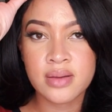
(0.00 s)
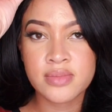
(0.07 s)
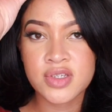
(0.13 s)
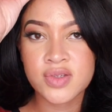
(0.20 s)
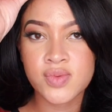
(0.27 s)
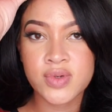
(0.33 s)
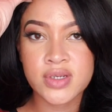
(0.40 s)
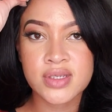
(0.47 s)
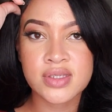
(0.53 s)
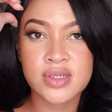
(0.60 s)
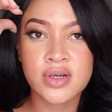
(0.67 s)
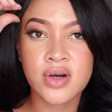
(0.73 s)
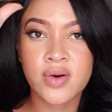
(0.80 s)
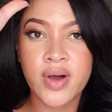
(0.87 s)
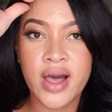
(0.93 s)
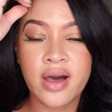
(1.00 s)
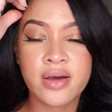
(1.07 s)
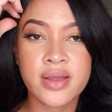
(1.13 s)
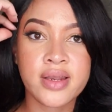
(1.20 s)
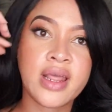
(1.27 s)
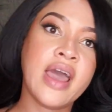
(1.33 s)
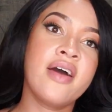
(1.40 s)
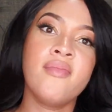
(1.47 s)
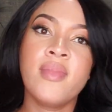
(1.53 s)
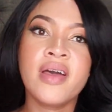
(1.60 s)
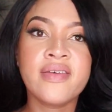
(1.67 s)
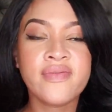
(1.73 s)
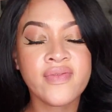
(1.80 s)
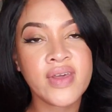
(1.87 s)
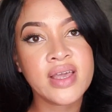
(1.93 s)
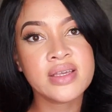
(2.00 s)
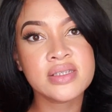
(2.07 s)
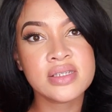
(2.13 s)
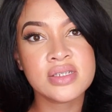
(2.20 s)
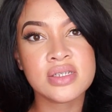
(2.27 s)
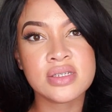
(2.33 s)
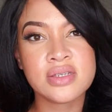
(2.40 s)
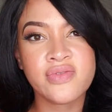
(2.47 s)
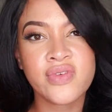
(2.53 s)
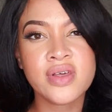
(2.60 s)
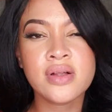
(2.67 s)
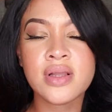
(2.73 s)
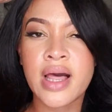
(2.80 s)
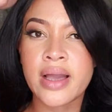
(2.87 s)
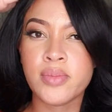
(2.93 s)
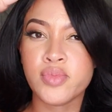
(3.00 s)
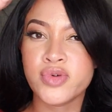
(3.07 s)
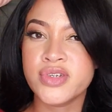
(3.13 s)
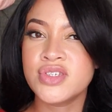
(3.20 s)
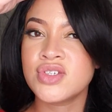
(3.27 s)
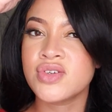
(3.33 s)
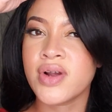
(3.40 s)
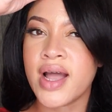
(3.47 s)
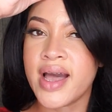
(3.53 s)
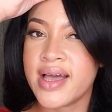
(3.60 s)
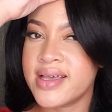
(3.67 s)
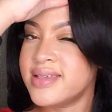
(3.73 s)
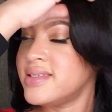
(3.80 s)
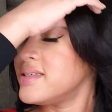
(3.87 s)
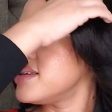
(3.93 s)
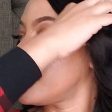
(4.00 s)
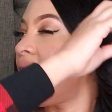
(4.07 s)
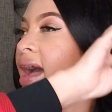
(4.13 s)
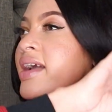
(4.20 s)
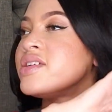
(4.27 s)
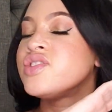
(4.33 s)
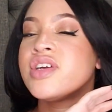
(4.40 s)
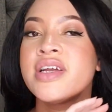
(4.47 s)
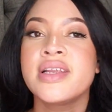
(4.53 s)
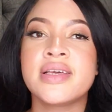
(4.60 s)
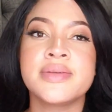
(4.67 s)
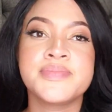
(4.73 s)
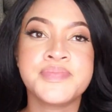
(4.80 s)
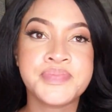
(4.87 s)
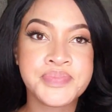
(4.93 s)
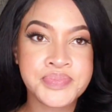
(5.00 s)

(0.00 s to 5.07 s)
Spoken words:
just wanting to go out and have my face just feel like moisturized and hydrated.